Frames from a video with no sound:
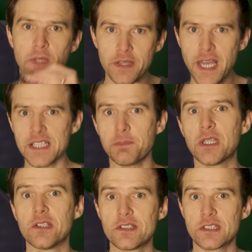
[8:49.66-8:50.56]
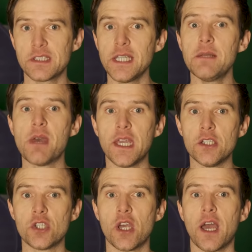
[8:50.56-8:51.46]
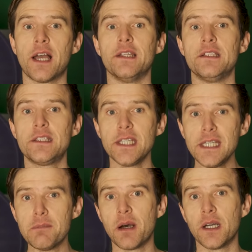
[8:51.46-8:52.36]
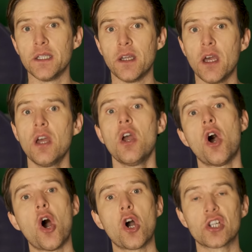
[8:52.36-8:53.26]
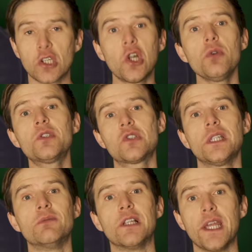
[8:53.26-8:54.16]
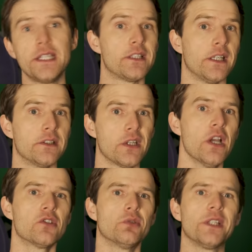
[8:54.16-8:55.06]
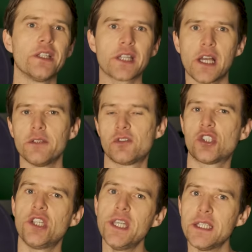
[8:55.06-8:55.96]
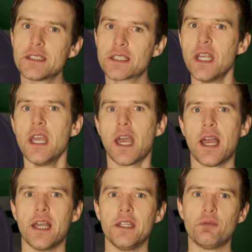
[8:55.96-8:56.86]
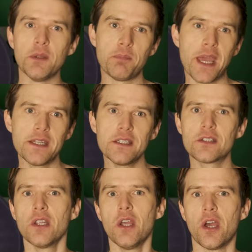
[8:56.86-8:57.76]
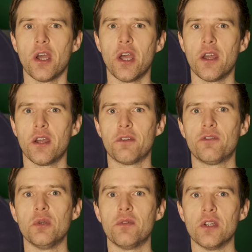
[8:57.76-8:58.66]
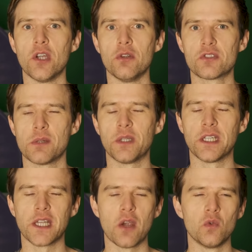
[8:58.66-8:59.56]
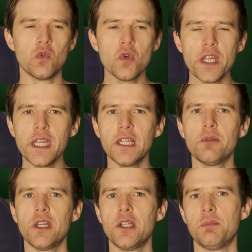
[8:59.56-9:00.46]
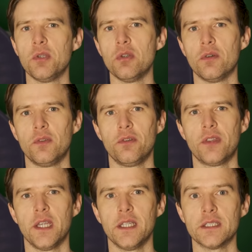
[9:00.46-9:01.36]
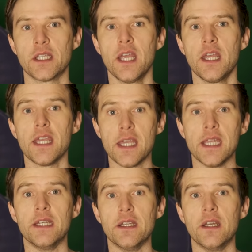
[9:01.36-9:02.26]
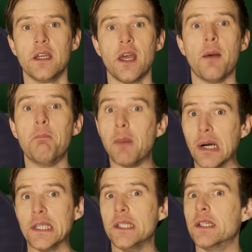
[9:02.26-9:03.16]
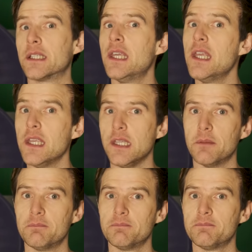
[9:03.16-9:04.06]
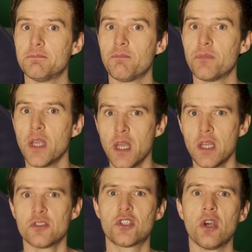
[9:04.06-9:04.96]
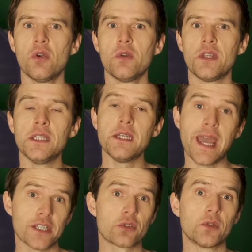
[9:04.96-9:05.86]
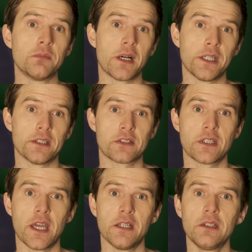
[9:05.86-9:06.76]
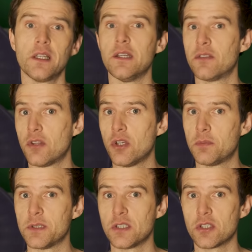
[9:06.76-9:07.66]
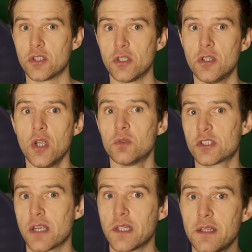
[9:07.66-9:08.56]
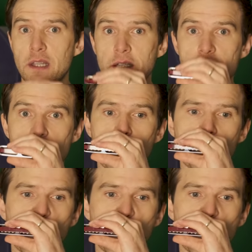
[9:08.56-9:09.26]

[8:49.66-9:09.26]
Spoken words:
And that's because C major and D minor are closely related. So we can kind of cheat, and if we bend a few of the notes, then we can get really, really beautiful things in a minor key. So the natural minor scale in third position would sound like this.